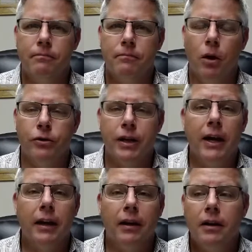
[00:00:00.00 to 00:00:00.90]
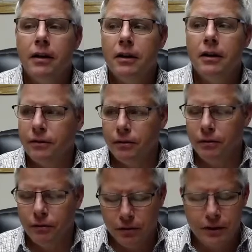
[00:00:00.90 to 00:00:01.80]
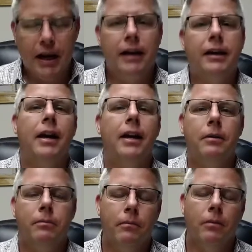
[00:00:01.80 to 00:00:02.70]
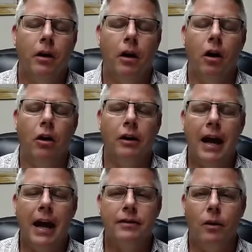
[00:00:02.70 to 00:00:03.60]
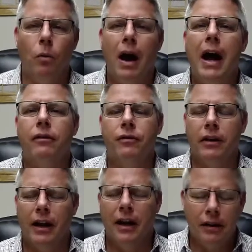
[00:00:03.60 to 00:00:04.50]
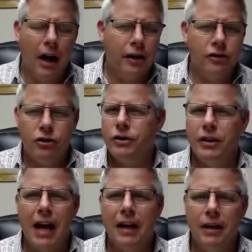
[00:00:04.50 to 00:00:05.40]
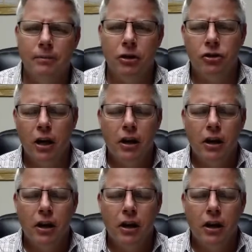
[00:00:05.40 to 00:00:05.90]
Hosea to take a harlot as a wife, and God is using that image.